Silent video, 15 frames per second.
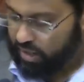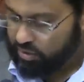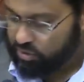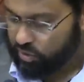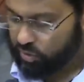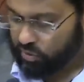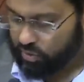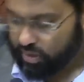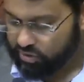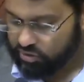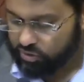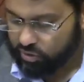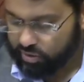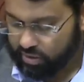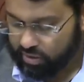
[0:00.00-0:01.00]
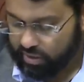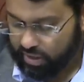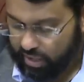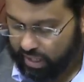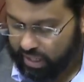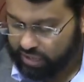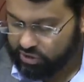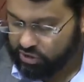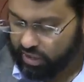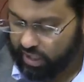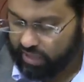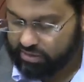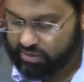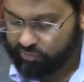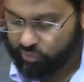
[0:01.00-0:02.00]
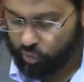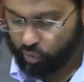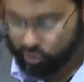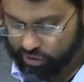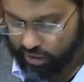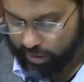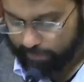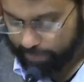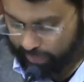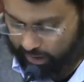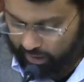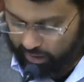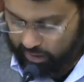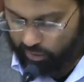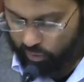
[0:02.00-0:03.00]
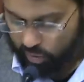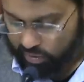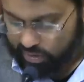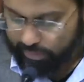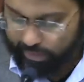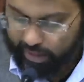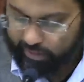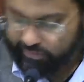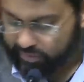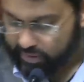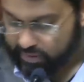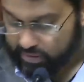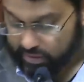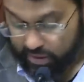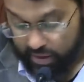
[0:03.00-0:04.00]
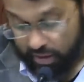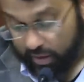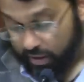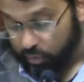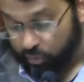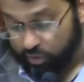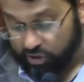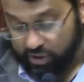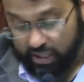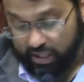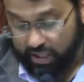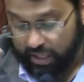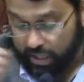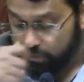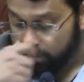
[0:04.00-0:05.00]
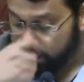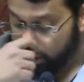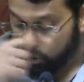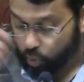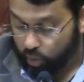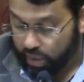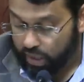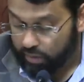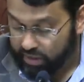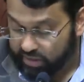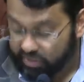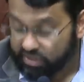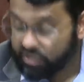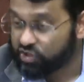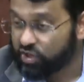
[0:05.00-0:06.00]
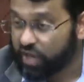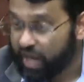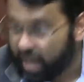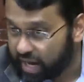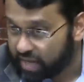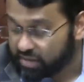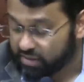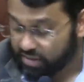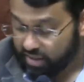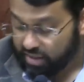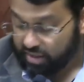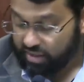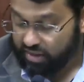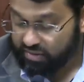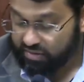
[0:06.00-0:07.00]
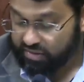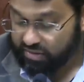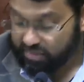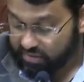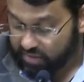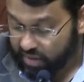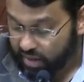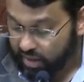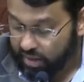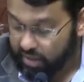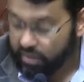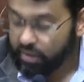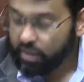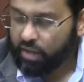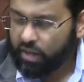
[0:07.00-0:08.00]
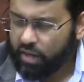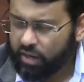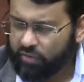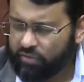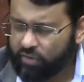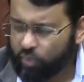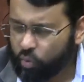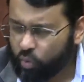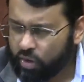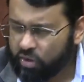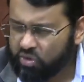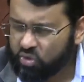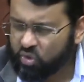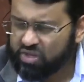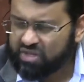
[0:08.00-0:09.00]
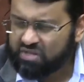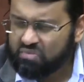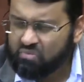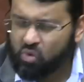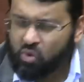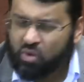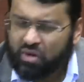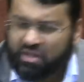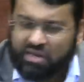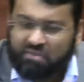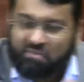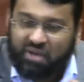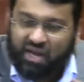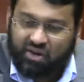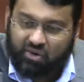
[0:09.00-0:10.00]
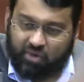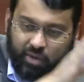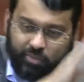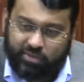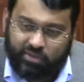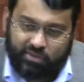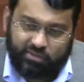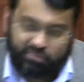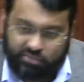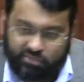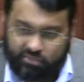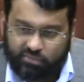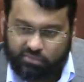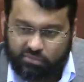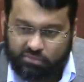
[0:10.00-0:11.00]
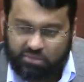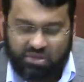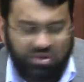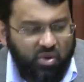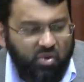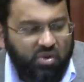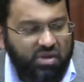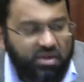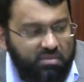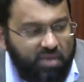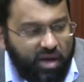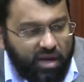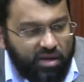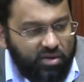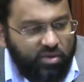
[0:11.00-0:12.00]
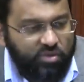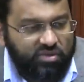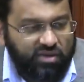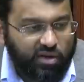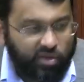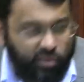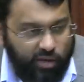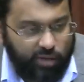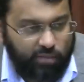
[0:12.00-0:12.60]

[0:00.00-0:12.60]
so a certain Haji Atif Khoja, he wrote a pamphlet in which he claimed that wearing such a hat is a sign of the one who is morally bankrupt. No iman, no taqwa.